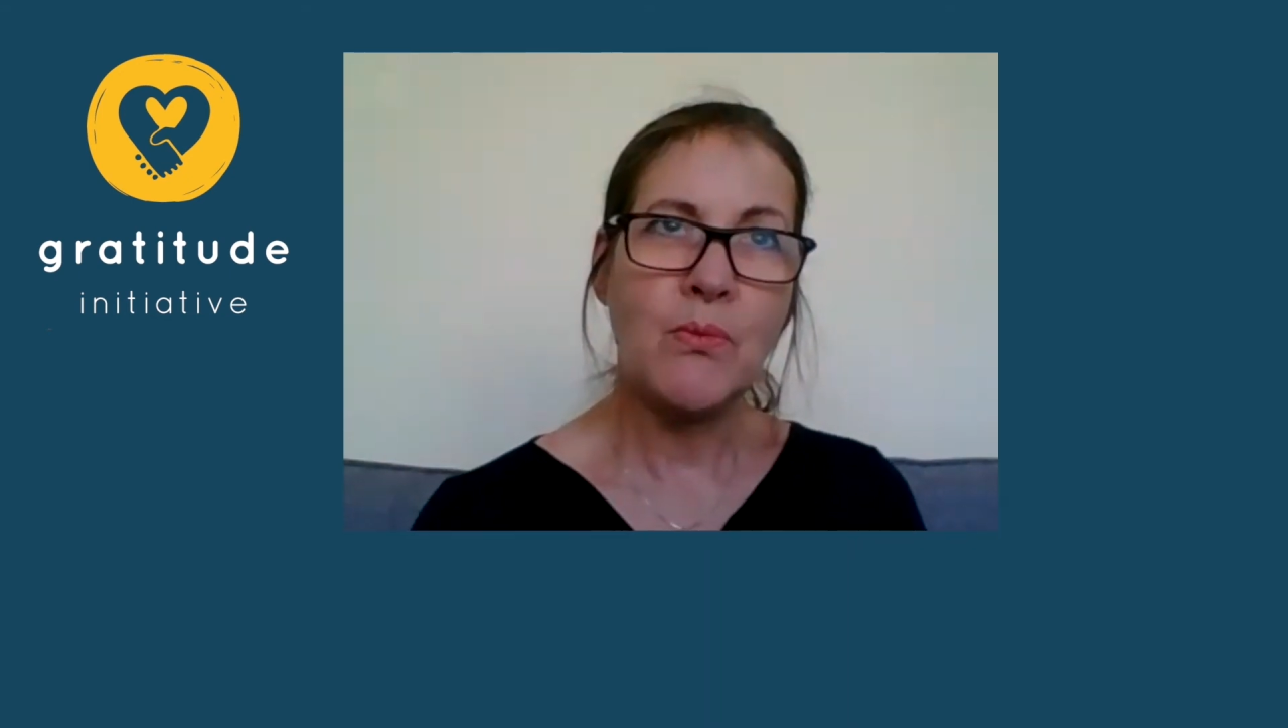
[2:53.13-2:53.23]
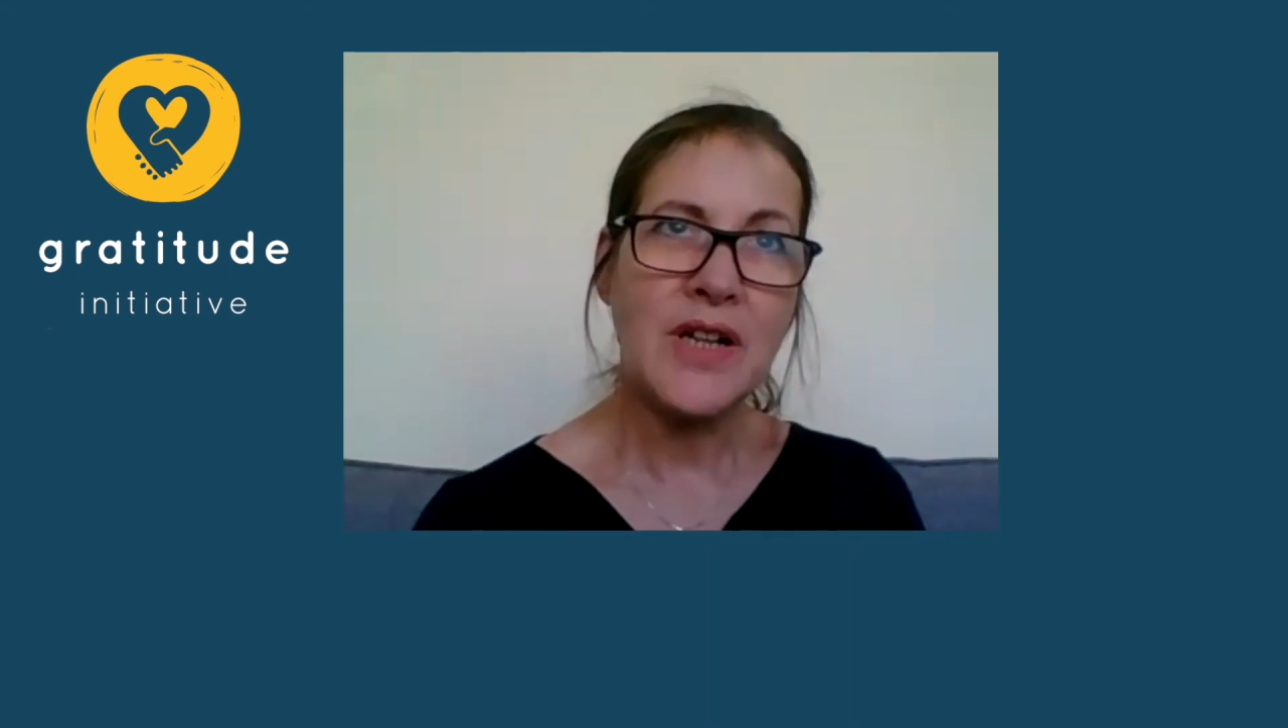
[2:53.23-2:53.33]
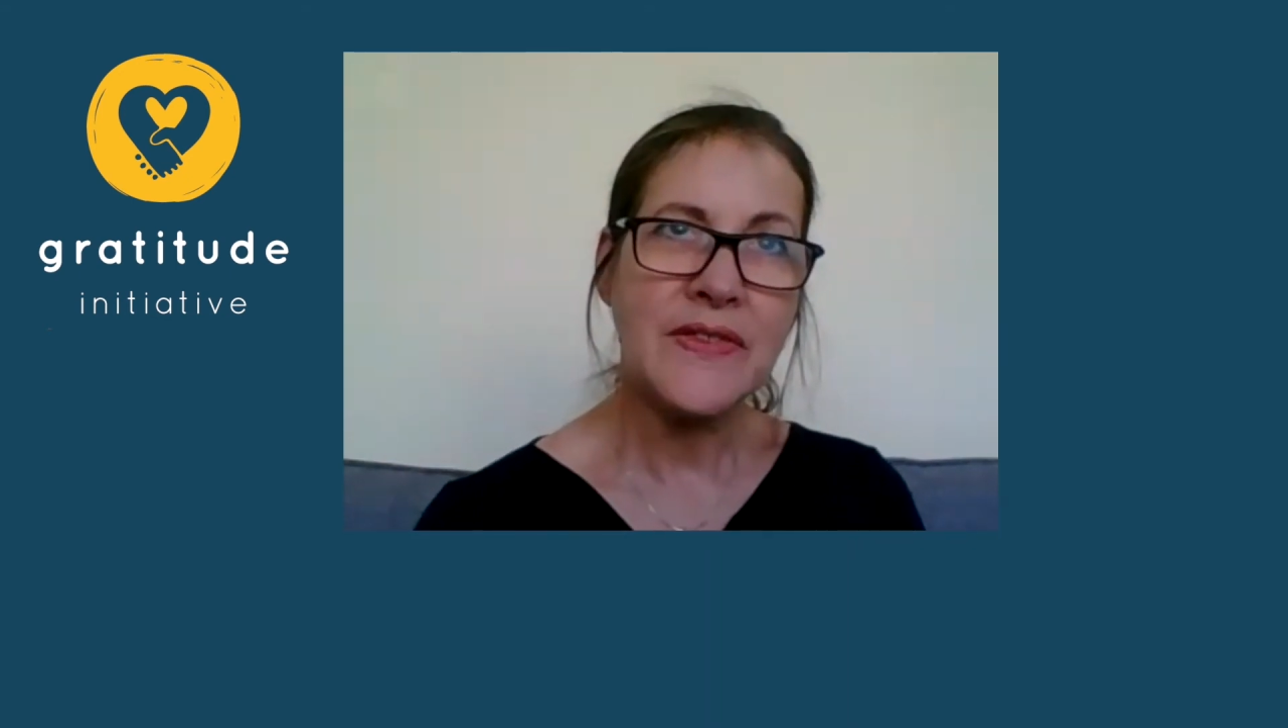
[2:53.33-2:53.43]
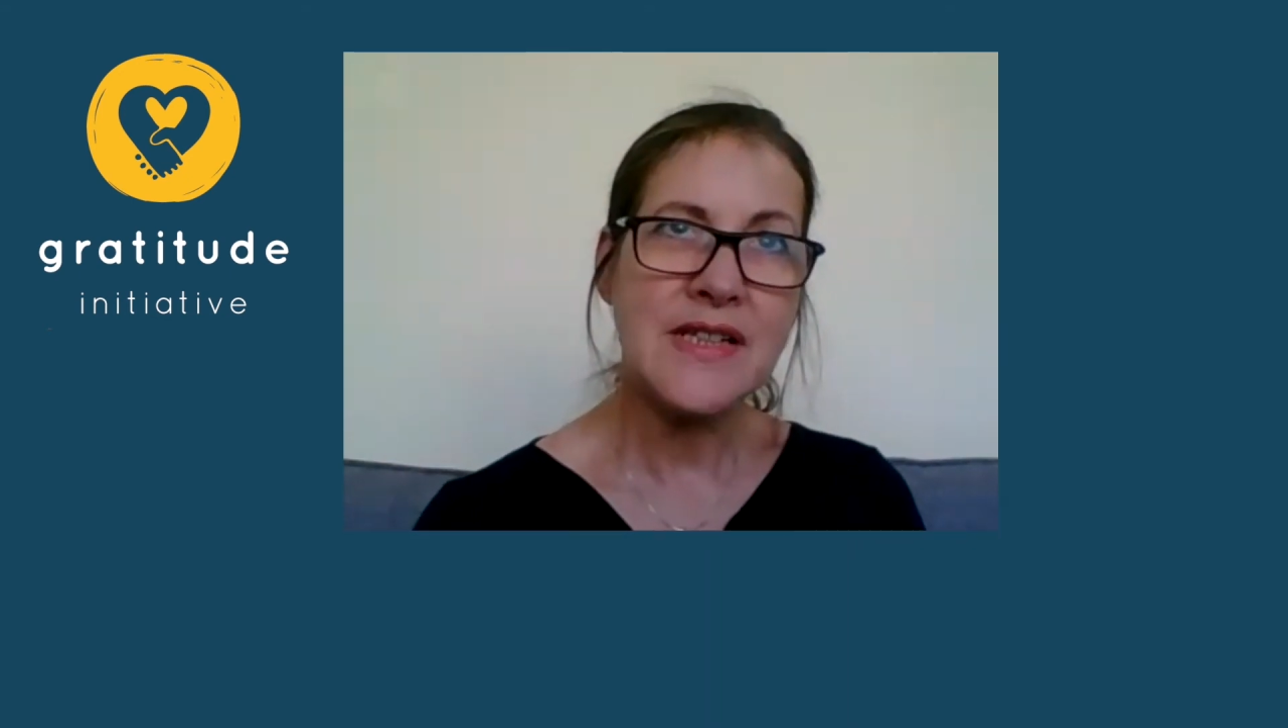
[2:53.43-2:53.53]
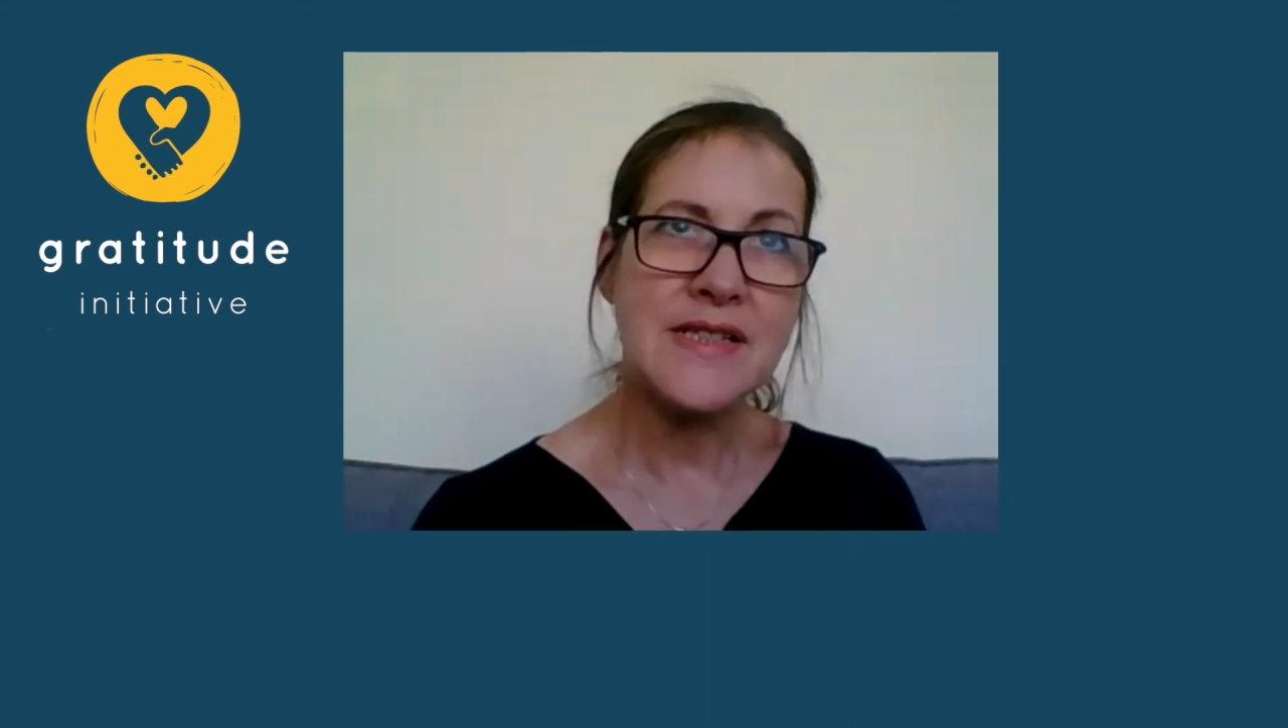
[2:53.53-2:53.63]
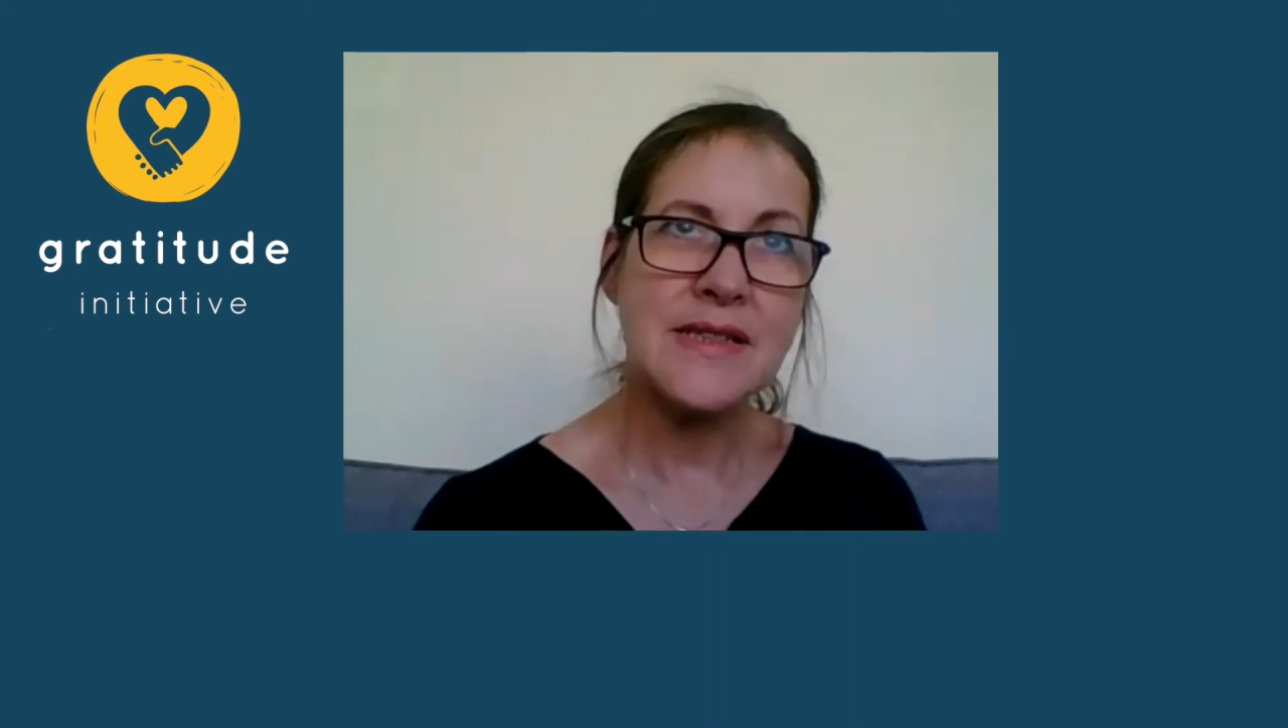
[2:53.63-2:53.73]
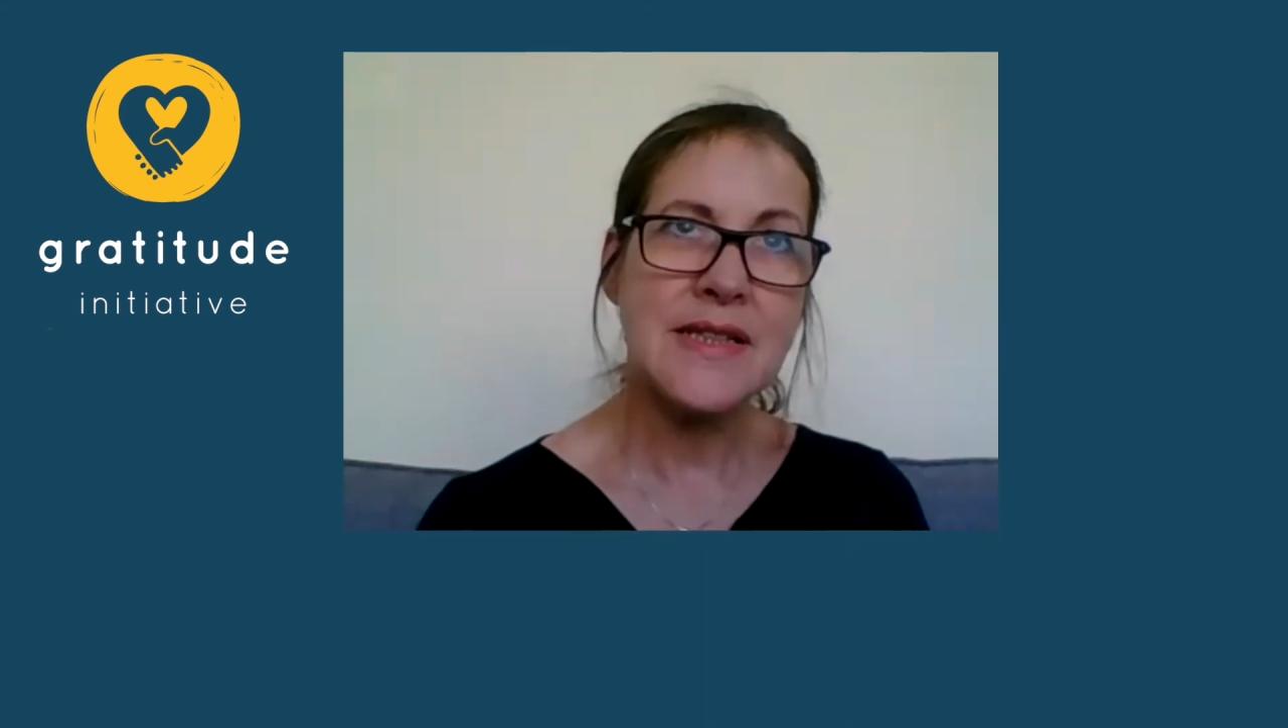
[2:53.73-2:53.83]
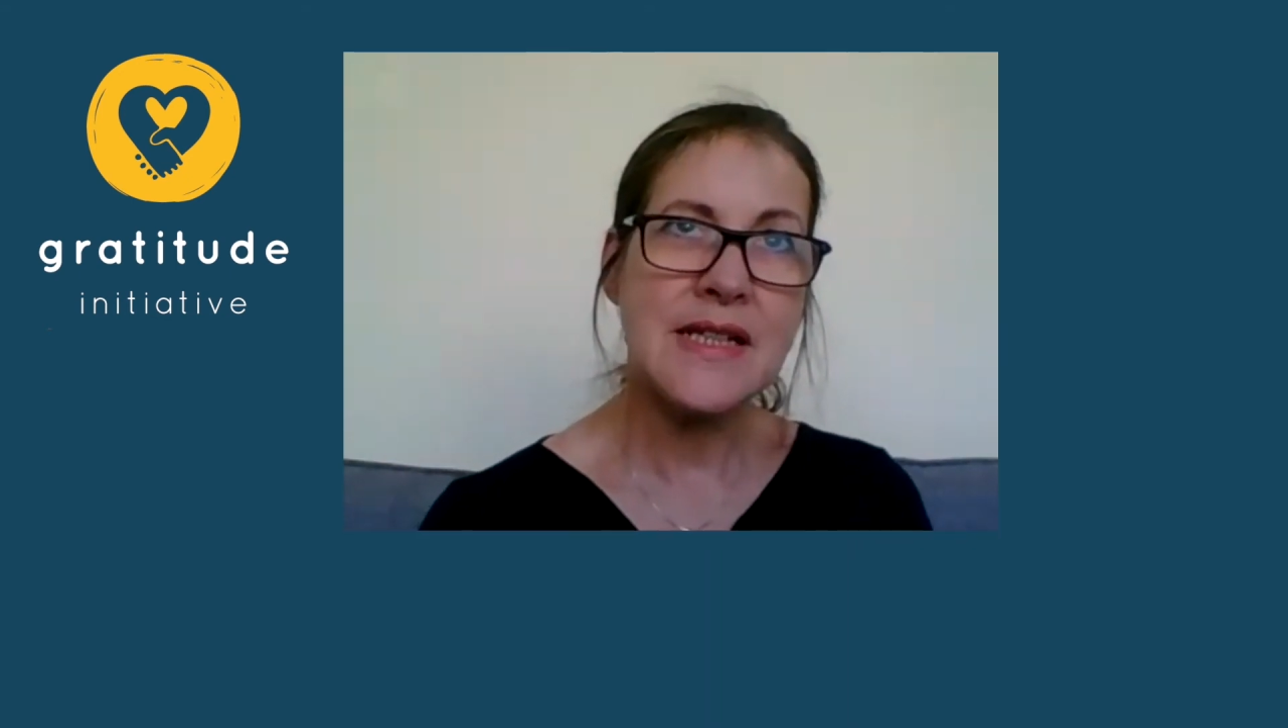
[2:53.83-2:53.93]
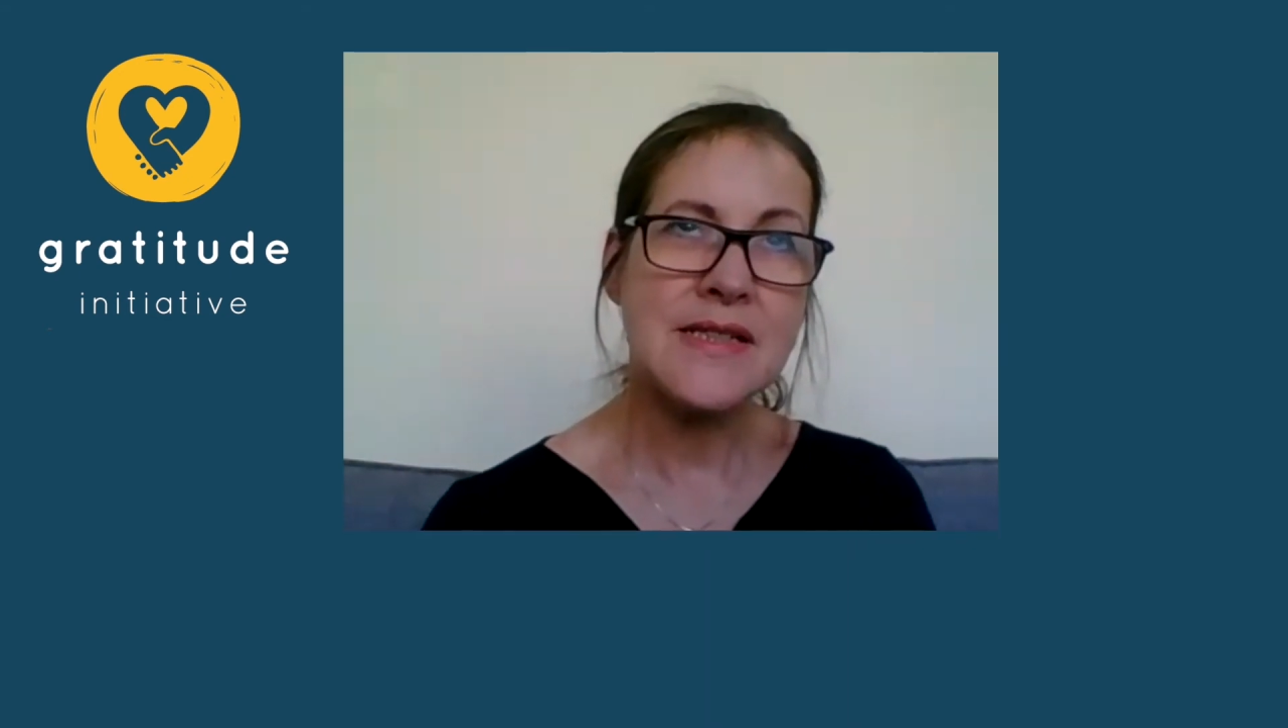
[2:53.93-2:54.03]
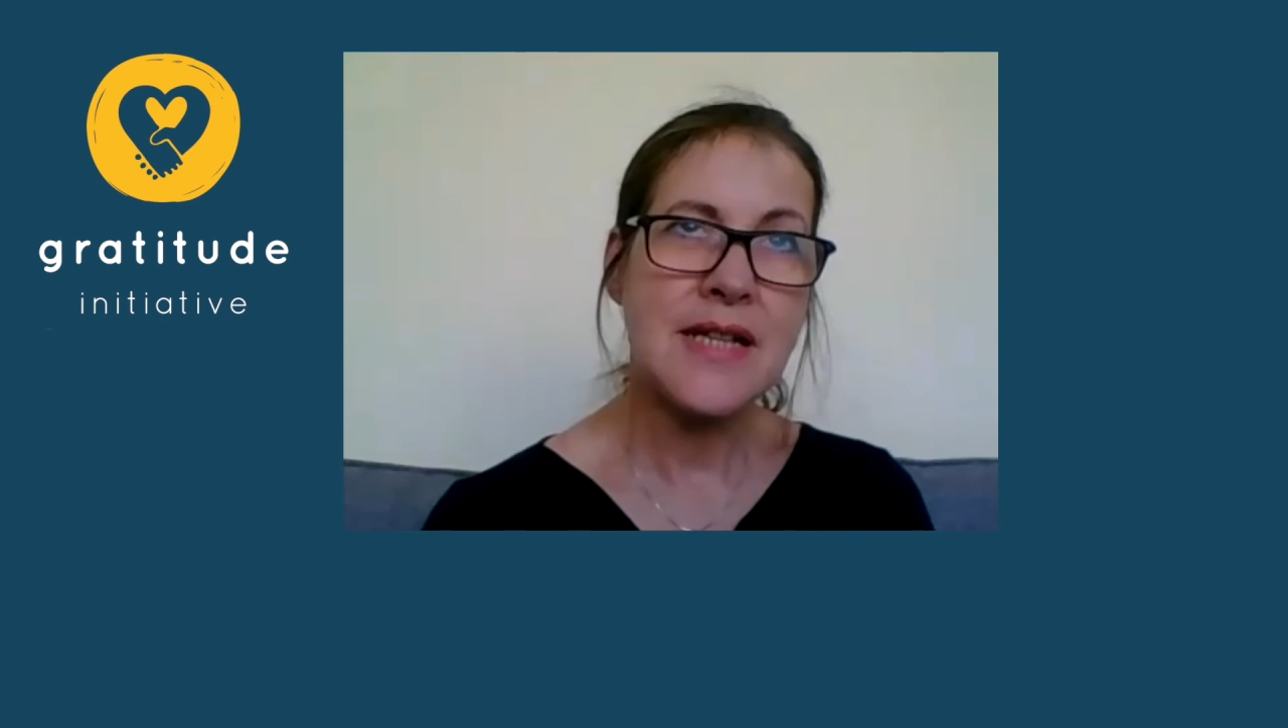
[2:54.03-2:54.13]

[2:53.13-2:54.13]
what this these